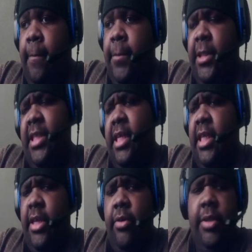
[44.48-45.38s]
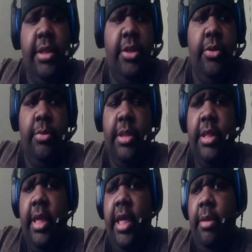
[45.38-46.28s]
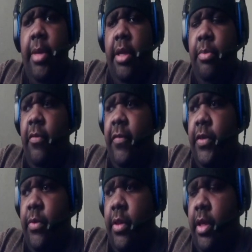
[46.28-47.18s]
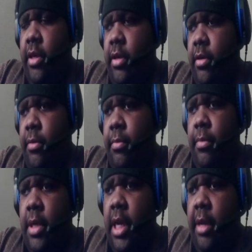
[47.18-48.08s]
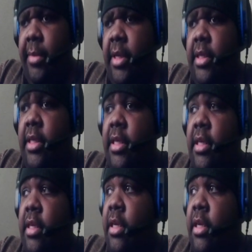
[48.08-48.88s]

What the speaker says: Just like they always do with the animated movies or the comics.